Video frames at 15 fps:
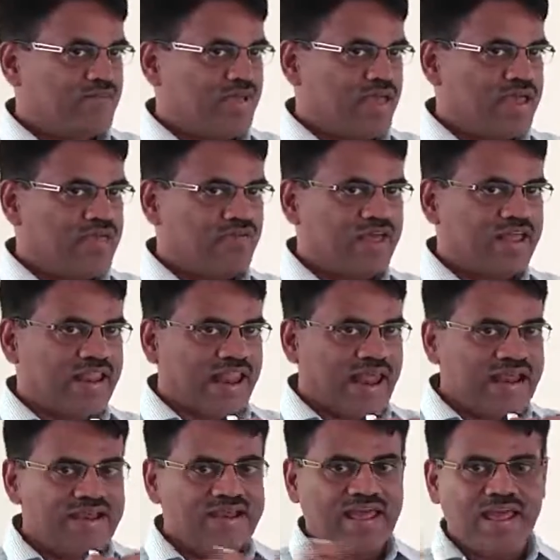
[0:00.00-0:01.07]
If I
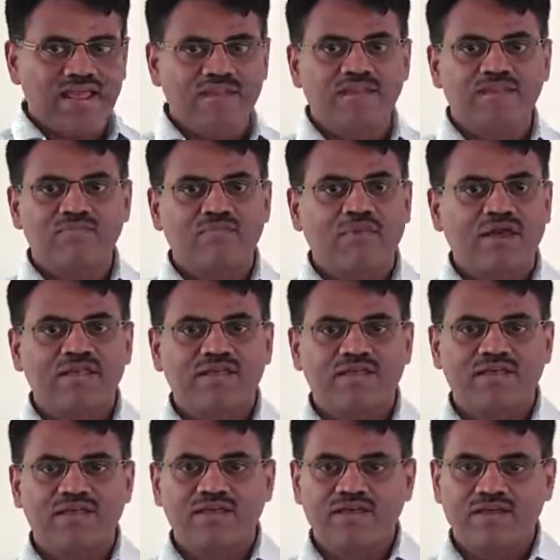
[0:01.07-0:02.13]
write n in
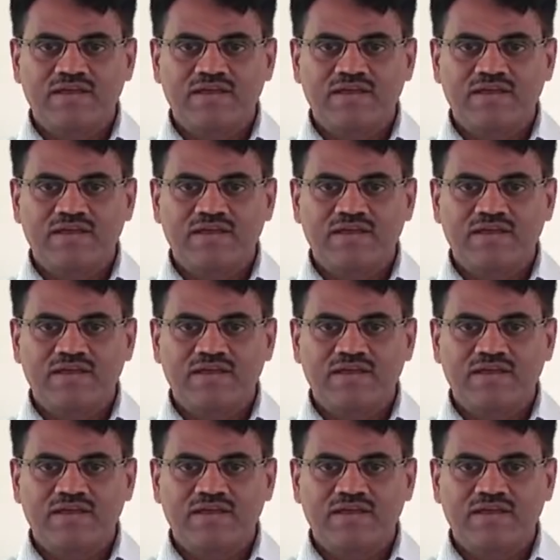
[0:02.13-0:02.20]
binary,